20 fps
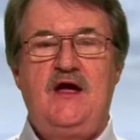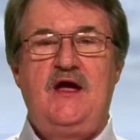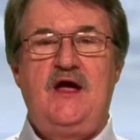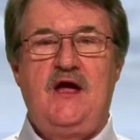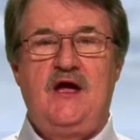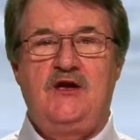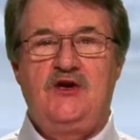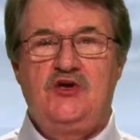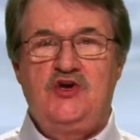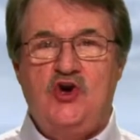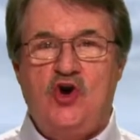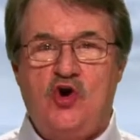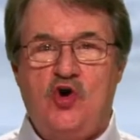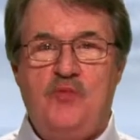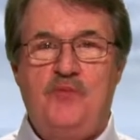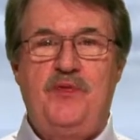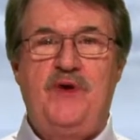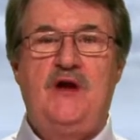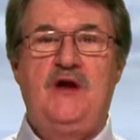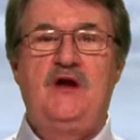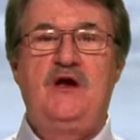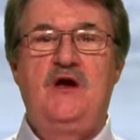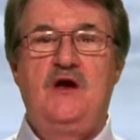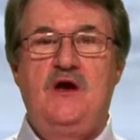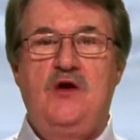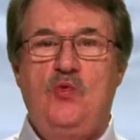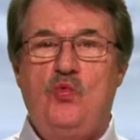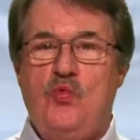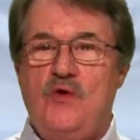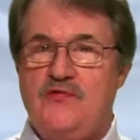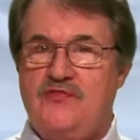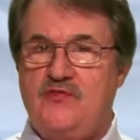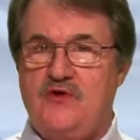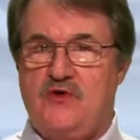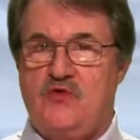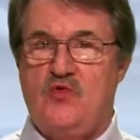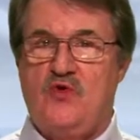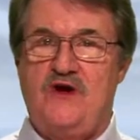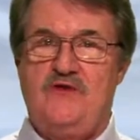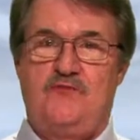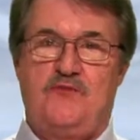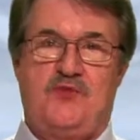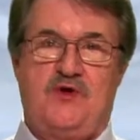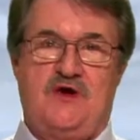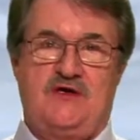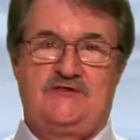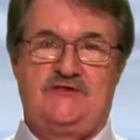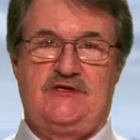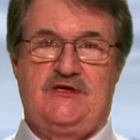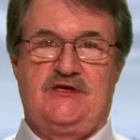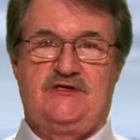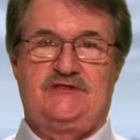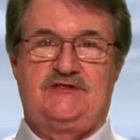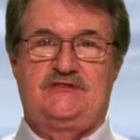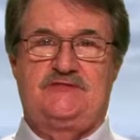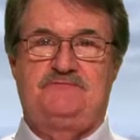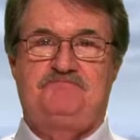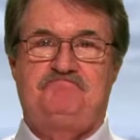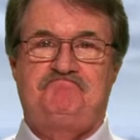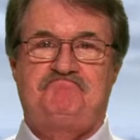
in coping with the grief process?